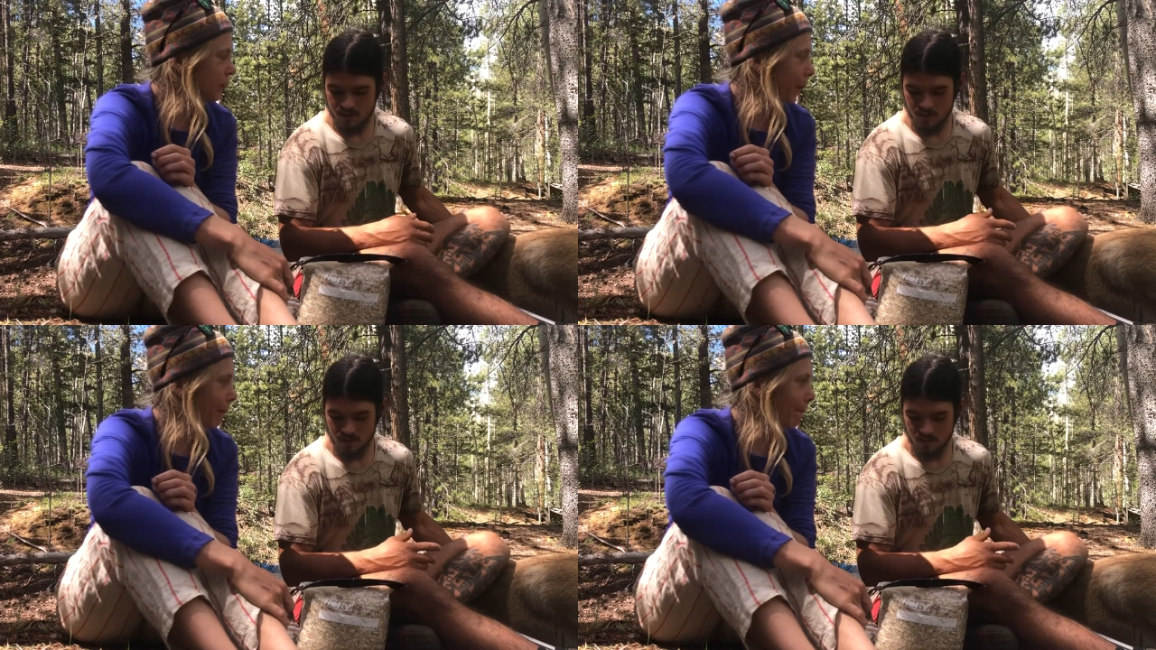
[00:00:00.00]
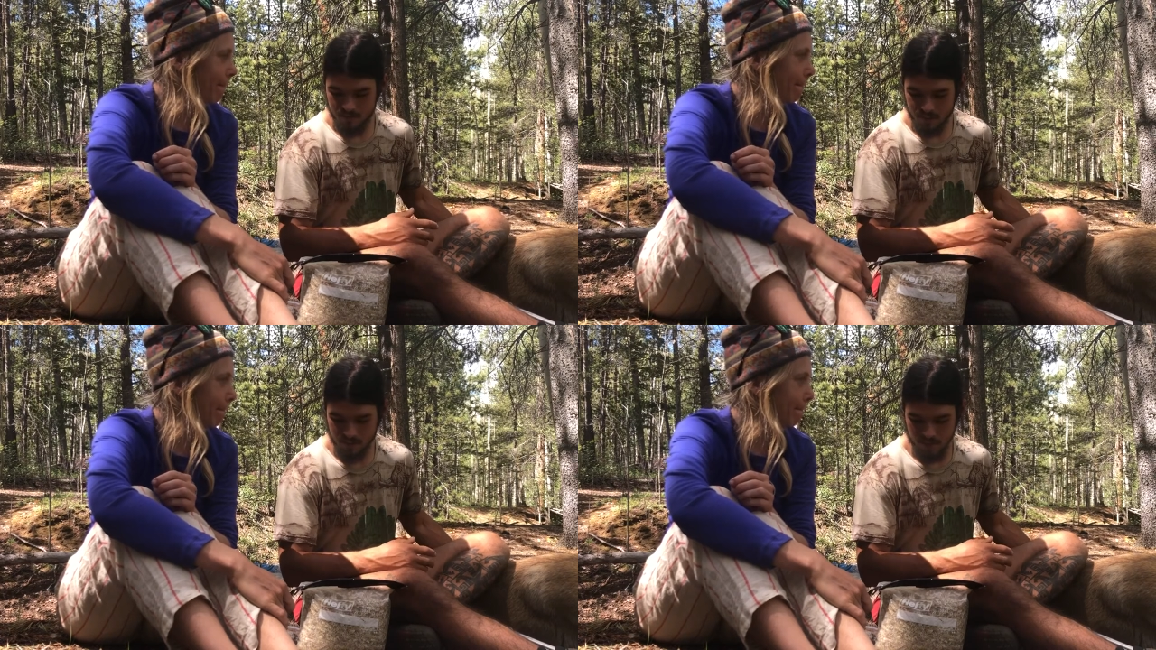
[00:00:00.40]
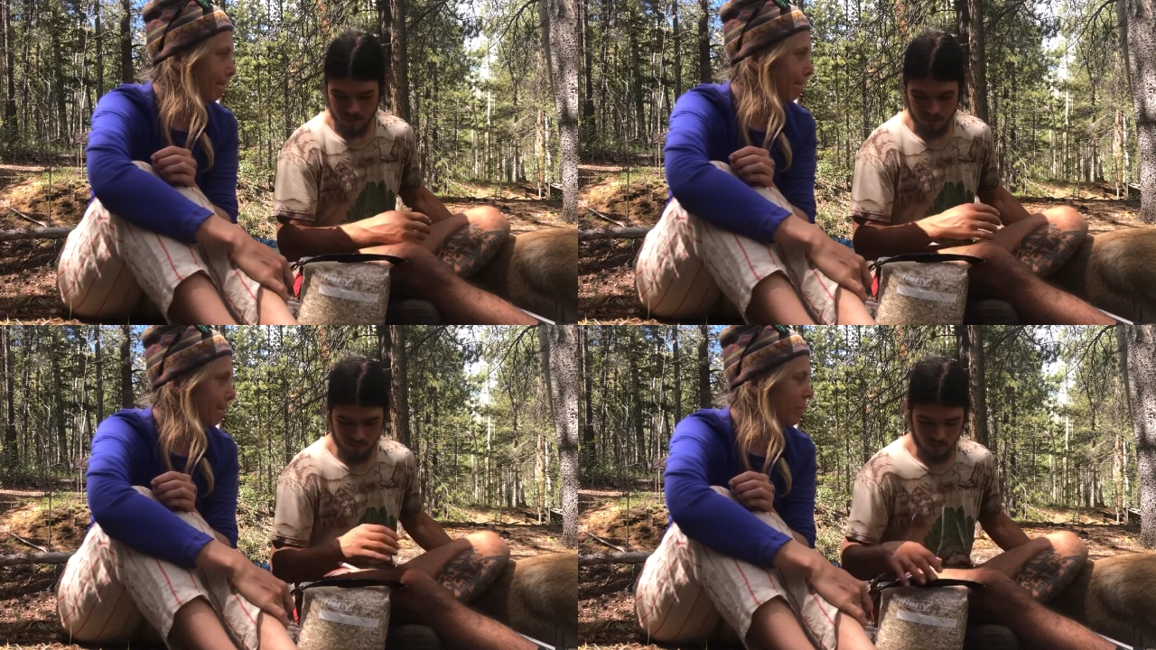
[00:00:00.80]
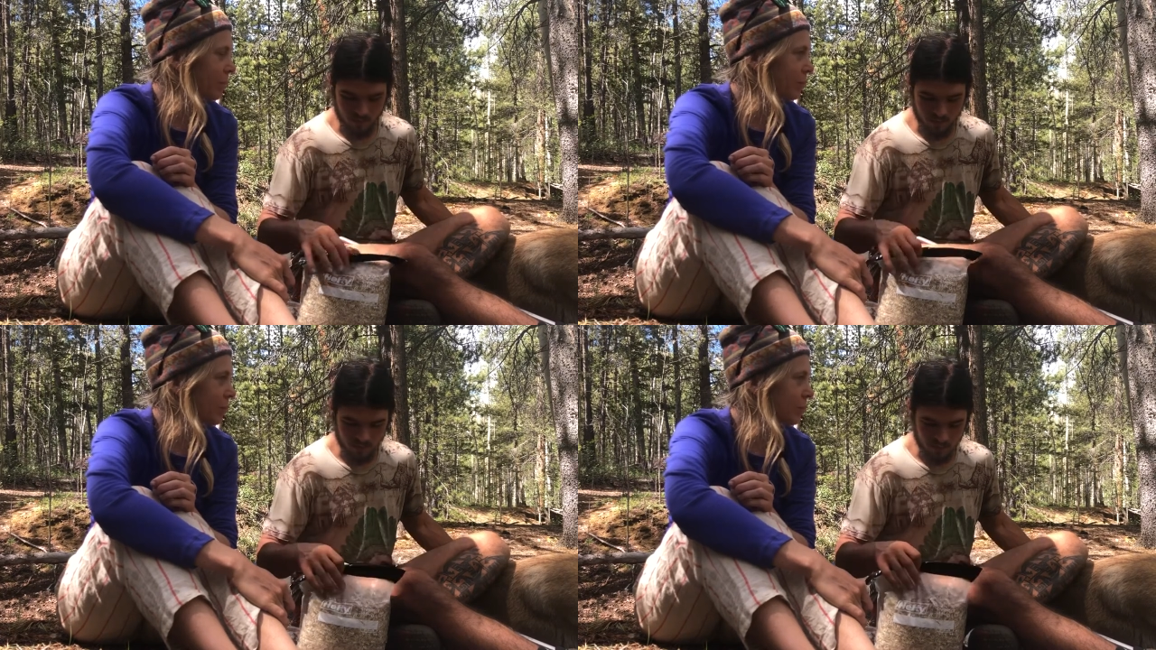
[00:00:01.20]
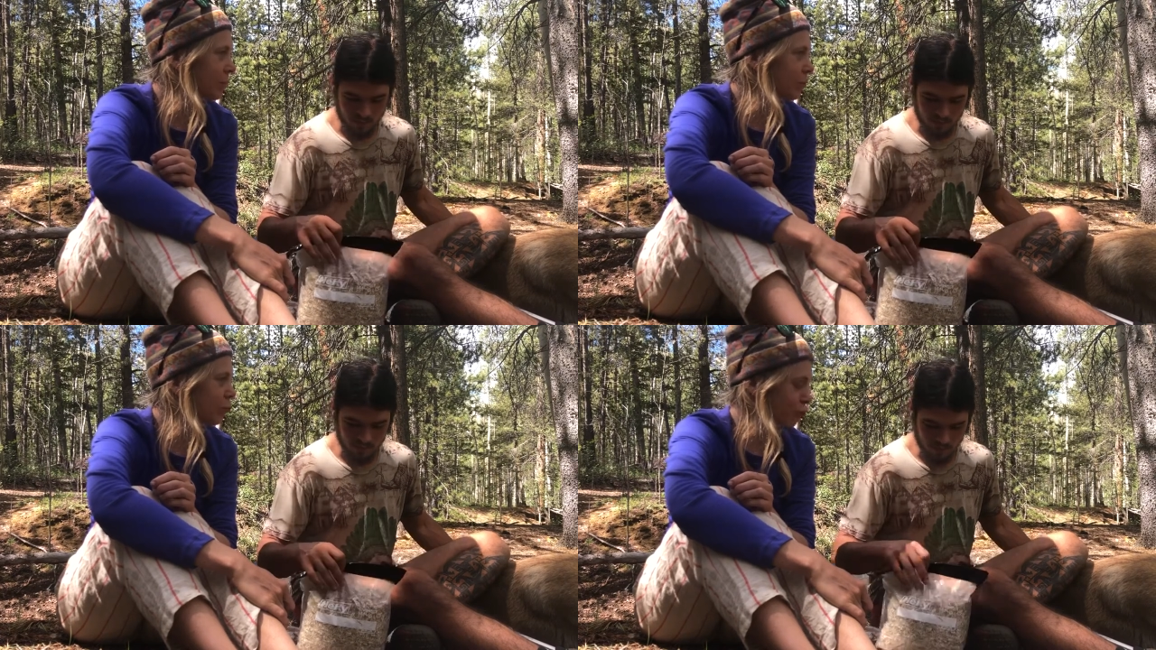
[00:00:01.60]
Speaker 1: So I'm gonna have to, when we get back to